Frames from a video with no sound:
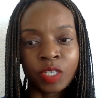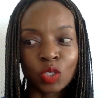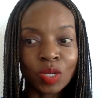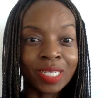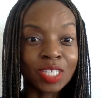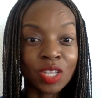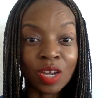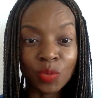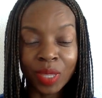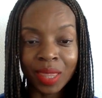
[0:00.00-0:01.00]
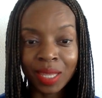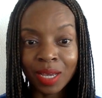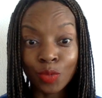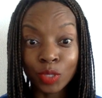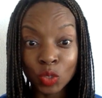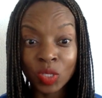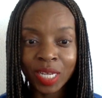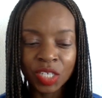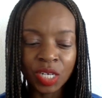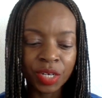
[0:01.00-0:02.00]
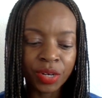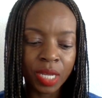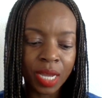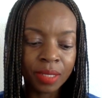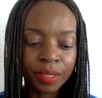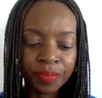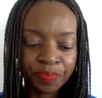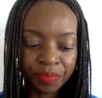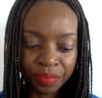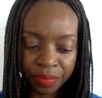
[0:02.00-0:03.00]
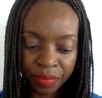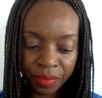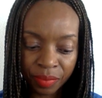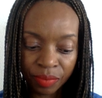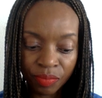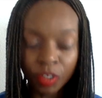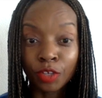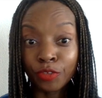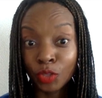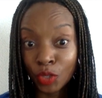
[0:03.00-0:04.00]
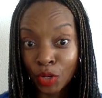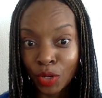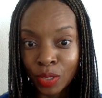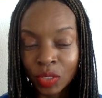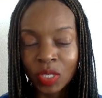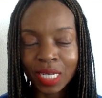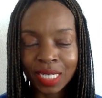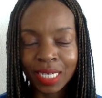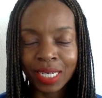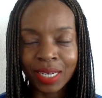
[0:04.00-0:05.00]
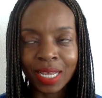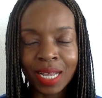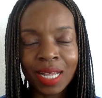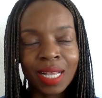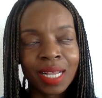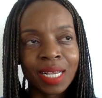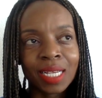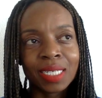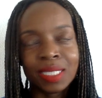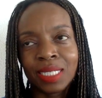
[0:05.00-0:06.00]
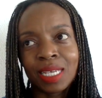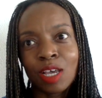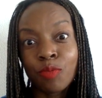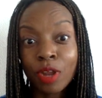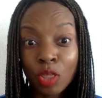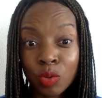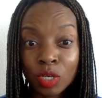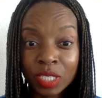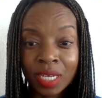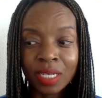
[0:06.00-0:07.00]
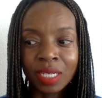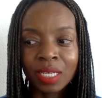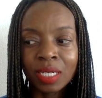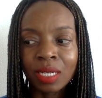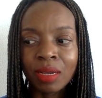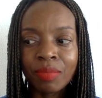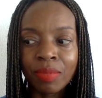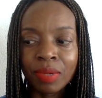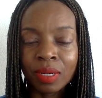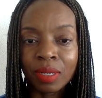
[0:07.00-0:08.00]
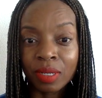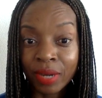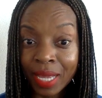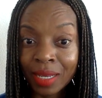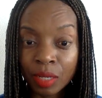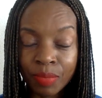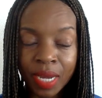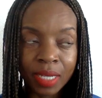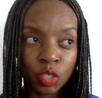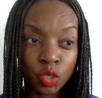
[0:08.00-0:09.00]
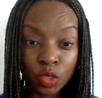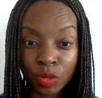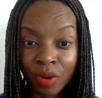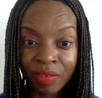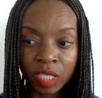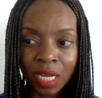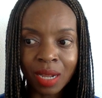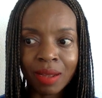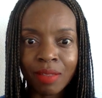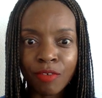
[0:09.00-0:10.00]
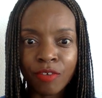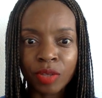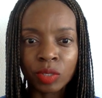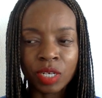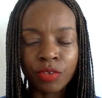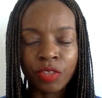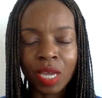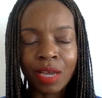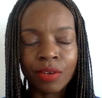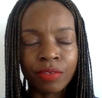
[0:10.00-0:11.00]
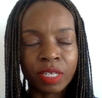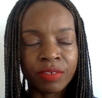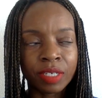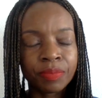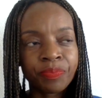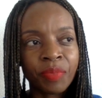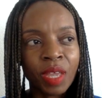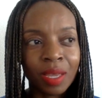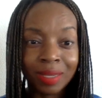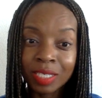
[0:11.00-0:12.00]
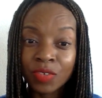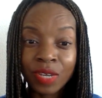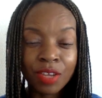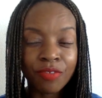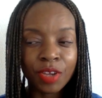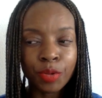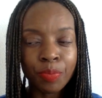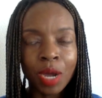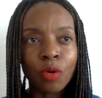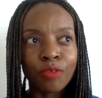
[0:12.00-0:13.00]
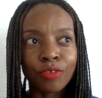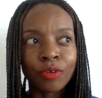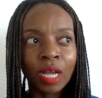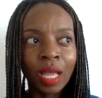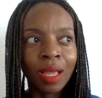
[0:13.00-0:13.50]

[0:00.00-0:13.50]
So let's start with Sudarshan Kriya. If you don't know, Sudarshan Kriya is a breathwork technique created by Sri Ravi Shankar, the founder of the Art of Living, and it's very, very powerful.